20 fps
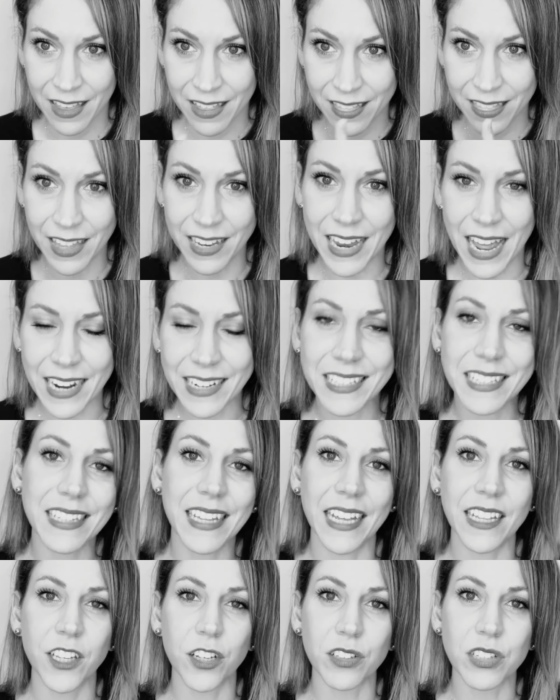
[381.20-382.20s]
The next
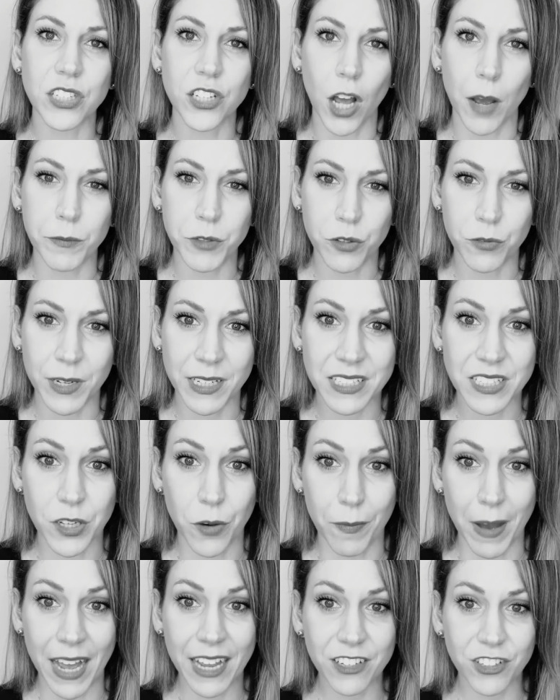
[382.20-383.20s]
thing you'll stop doing so
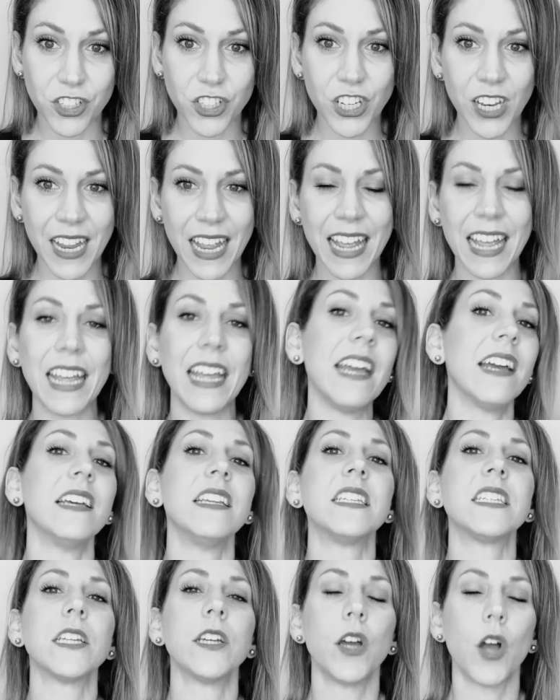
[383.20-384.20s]
much
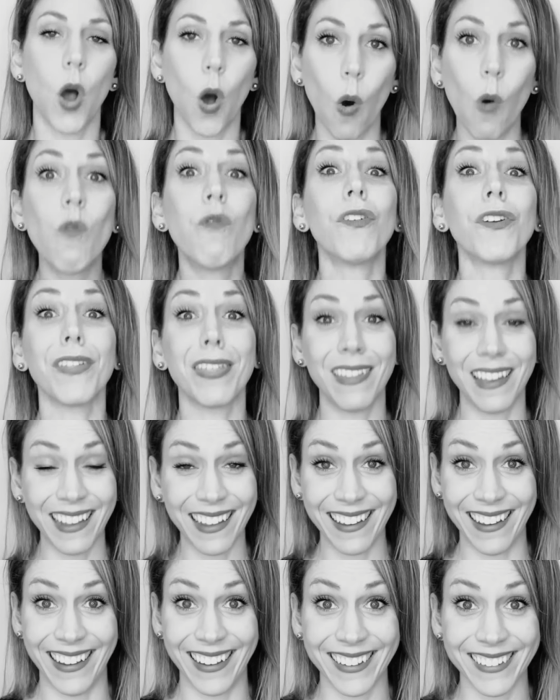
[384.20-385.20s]
is
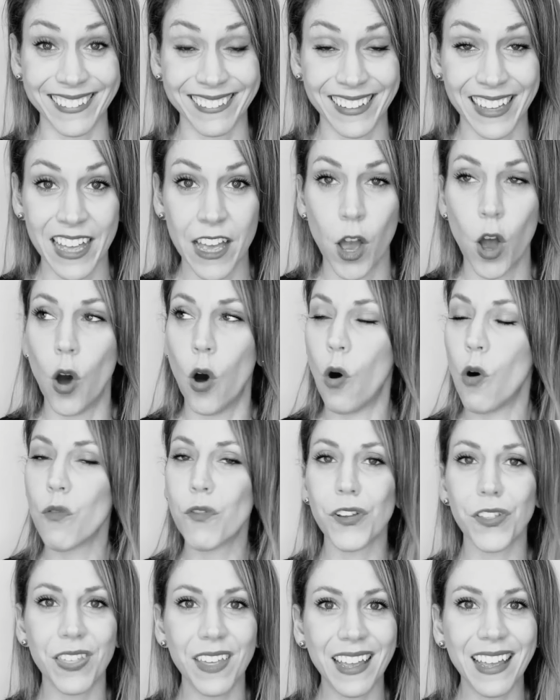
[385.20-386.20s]
overthinking
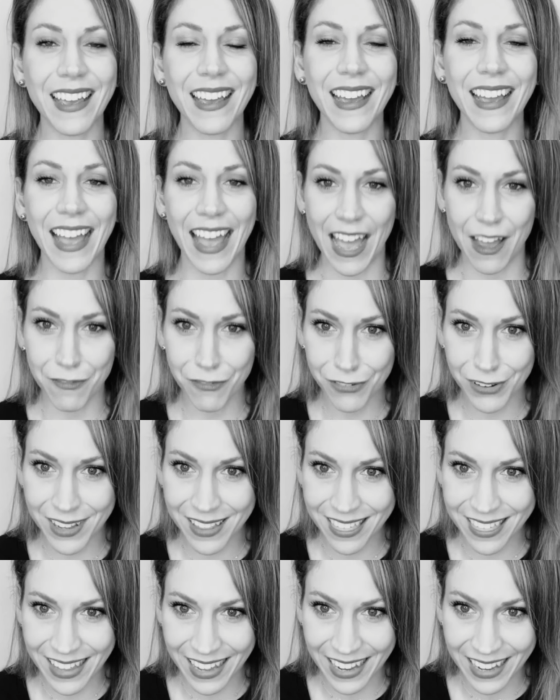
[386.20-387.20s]
overthinking
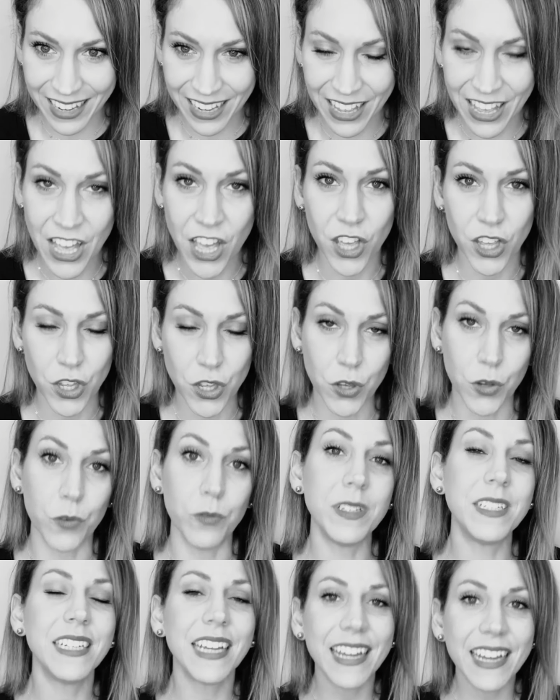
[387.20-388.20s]
everything you
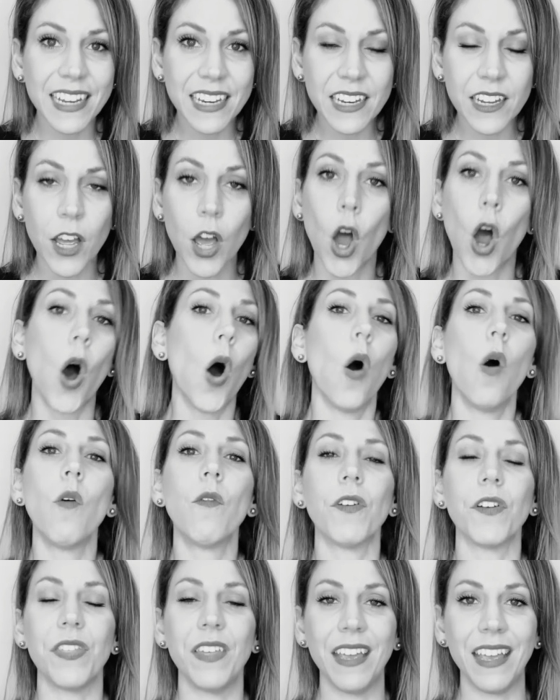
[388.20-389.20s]
did,
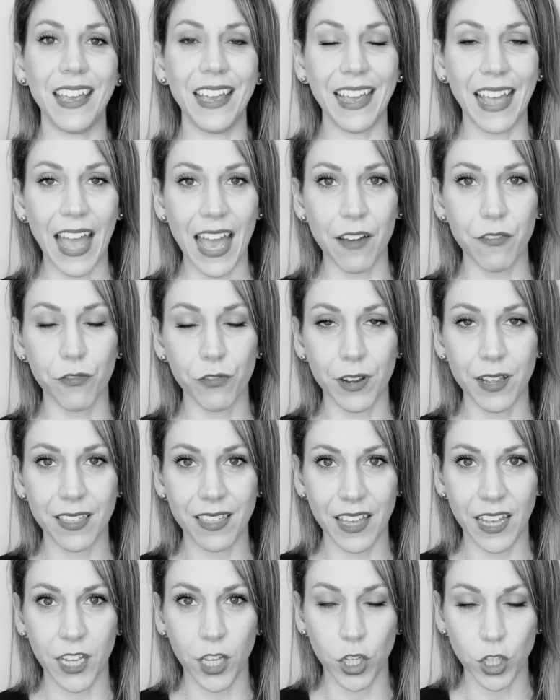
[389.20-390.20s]
overthinking
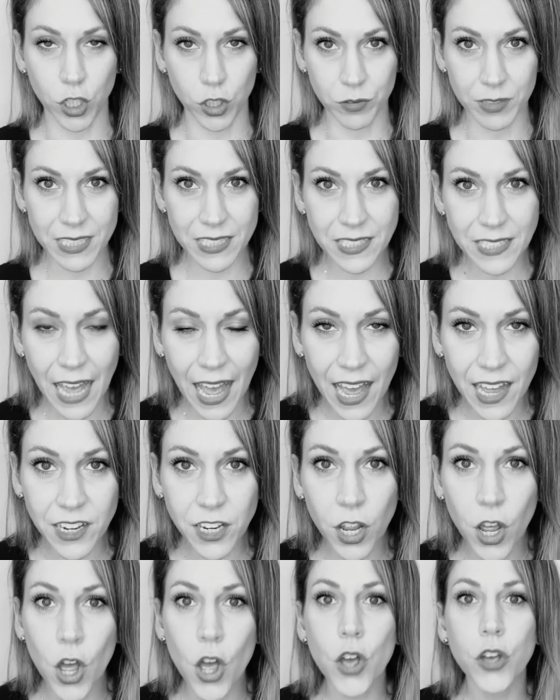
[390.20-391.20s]
everything you
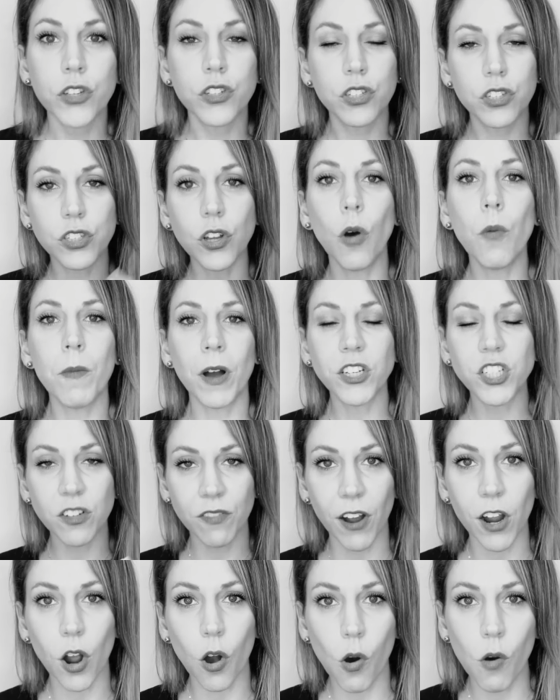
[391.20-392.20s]
said. So much
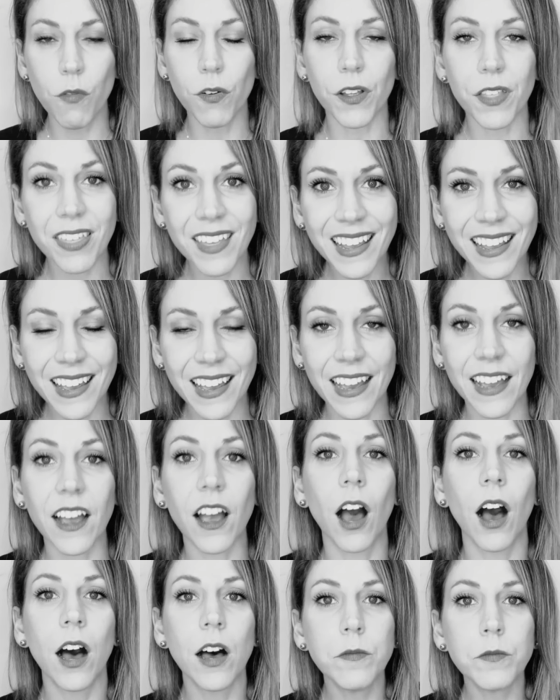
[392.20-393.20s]
of our overthinking
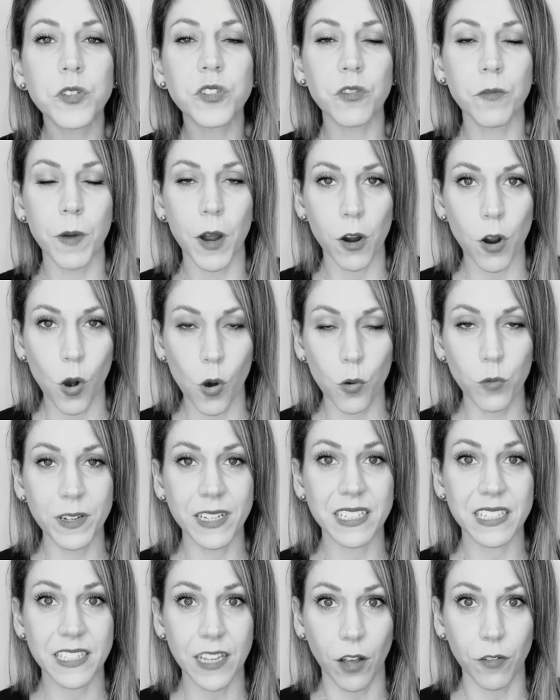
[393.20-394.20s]
comes from our
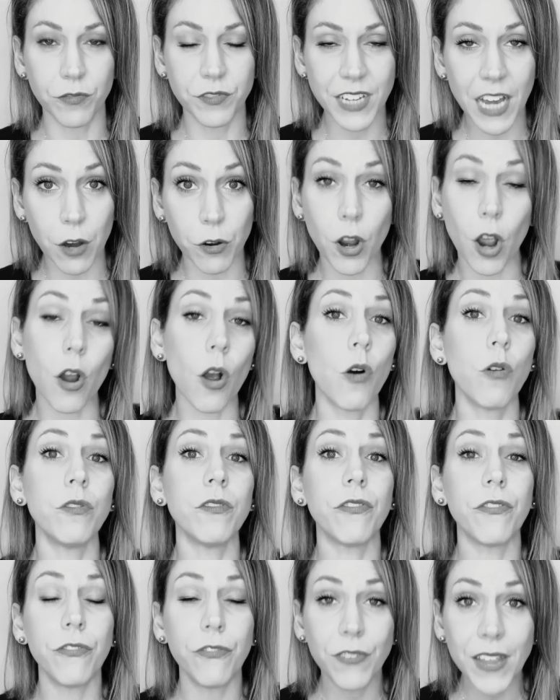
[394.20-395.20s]
own self doubt, our own
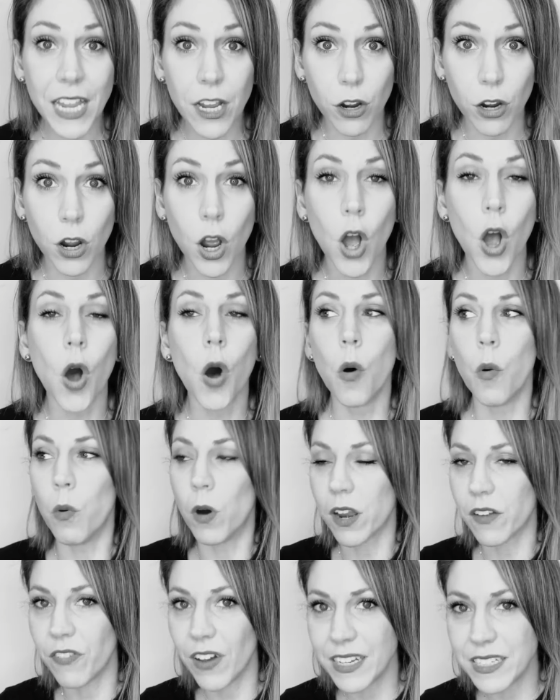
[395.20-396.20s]
fear.
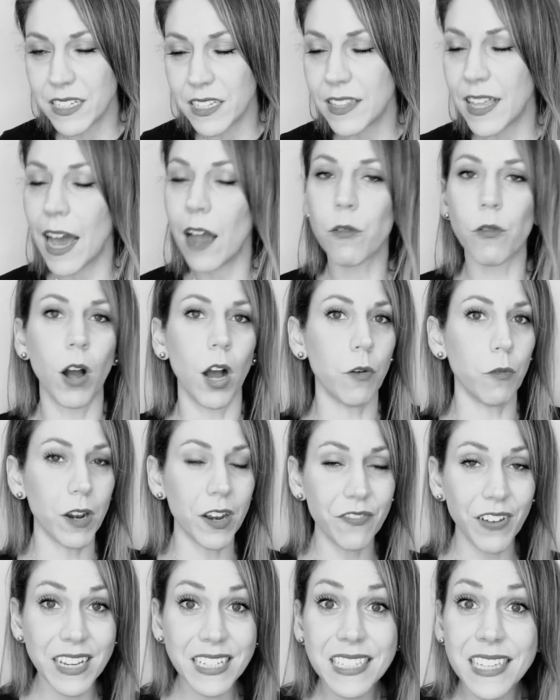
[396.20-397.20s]
What if I did that wrong? What
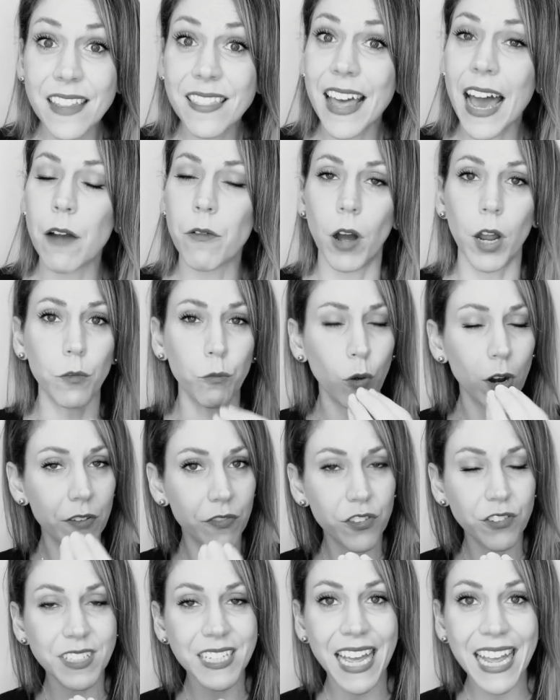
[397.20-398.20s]
if I said that wrong? What
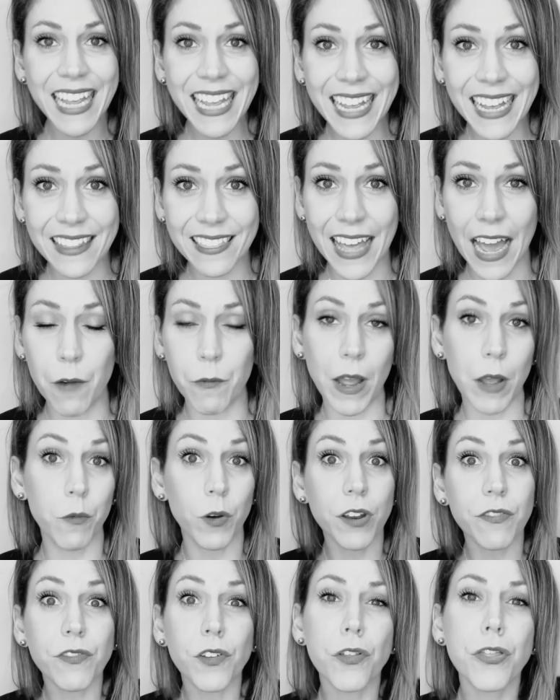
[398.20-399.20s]
if they're taking it that way?
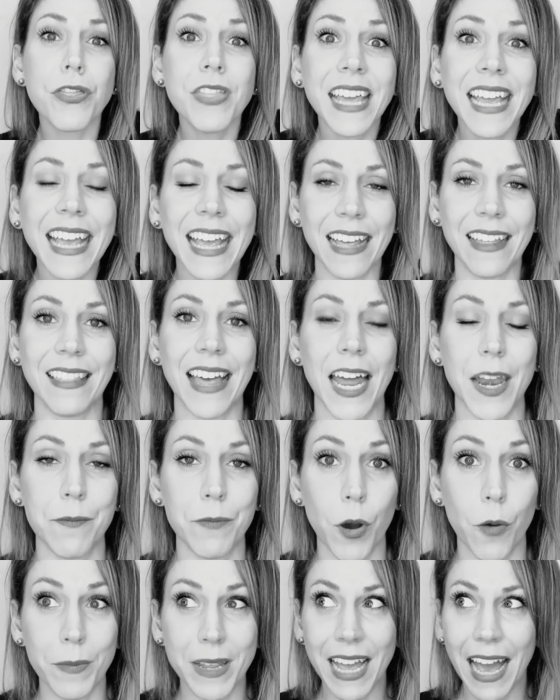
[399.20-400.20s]
What if they're thinking that
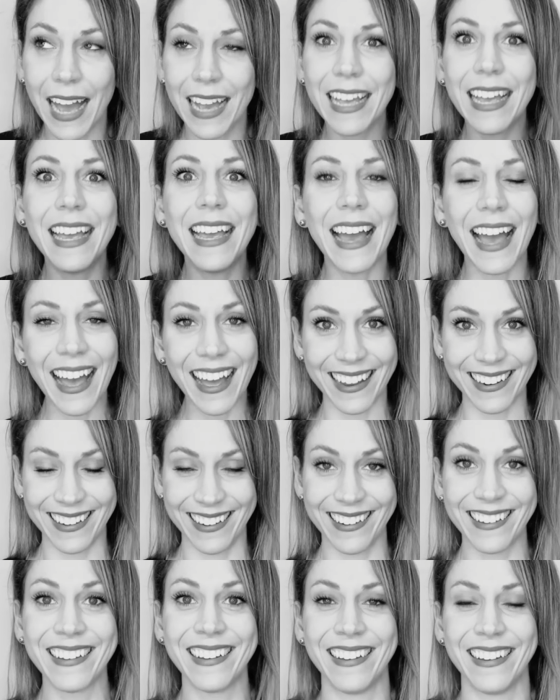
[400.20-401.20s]
about me?
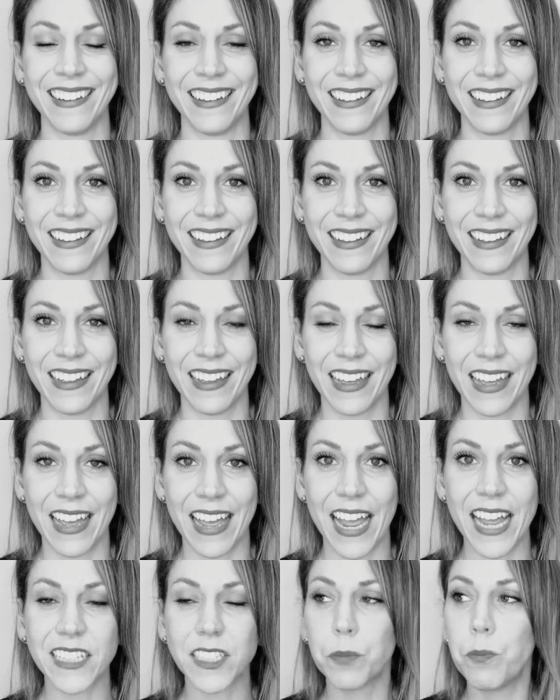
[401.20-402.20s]
Again,
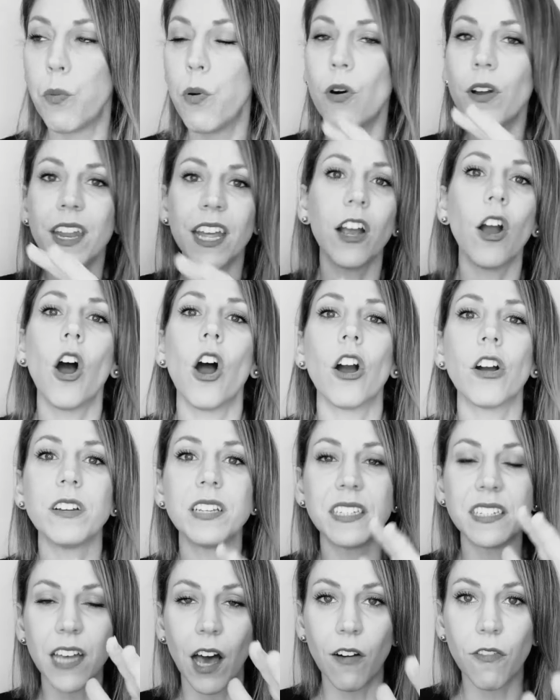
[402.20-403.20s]
it's putting our
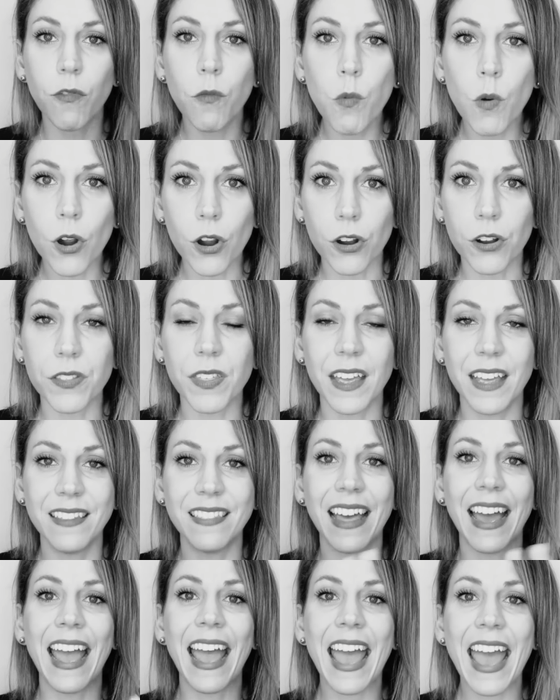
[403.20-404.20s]
self worth
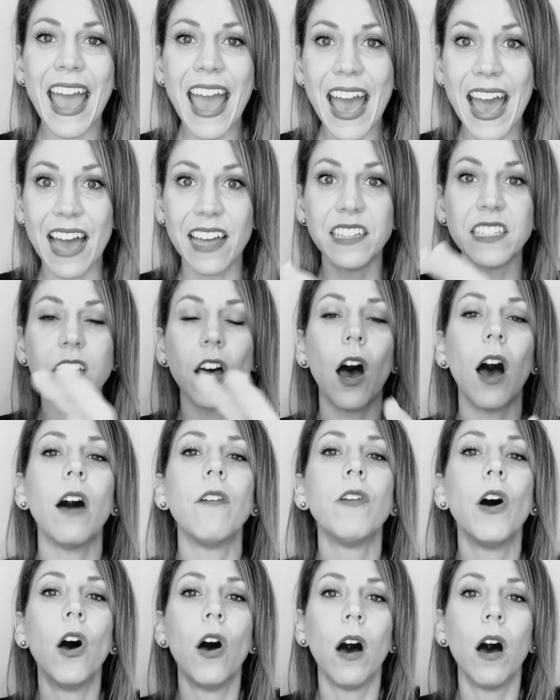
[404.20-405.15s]
in the hands of